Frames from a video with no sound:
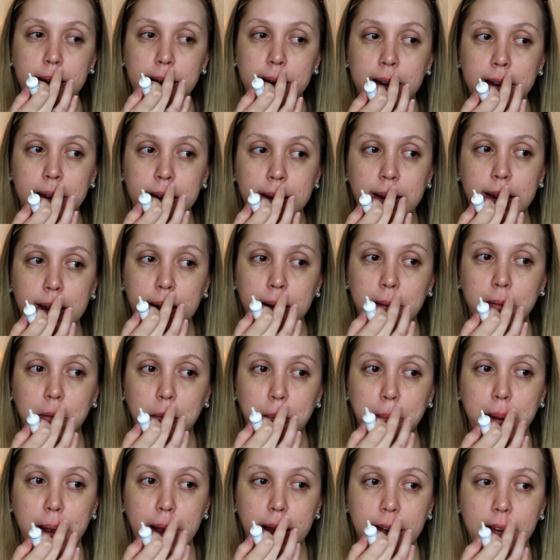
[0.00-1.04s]
And I
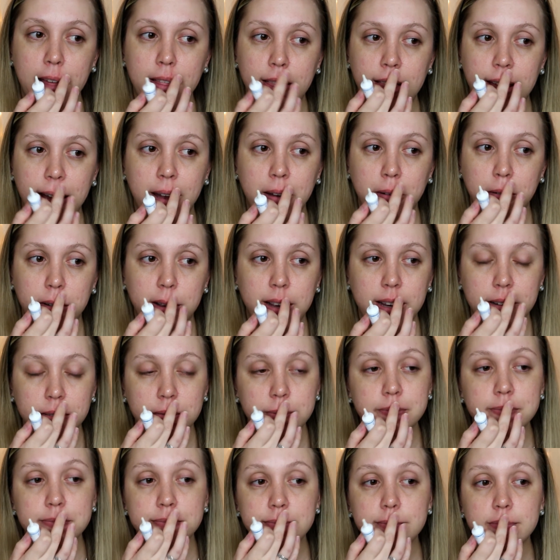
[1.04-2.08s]
will pat that
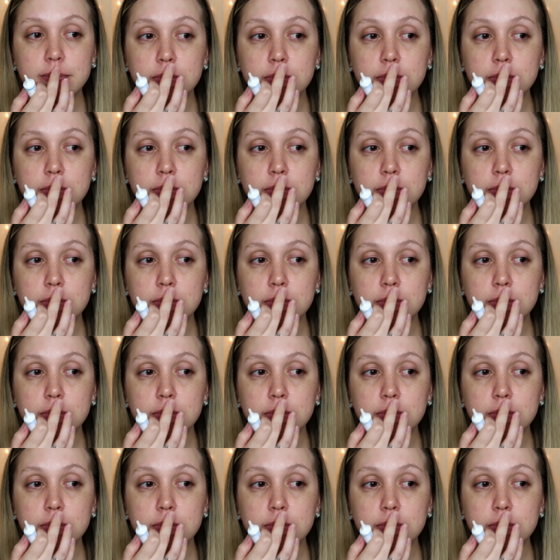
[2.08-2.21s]
one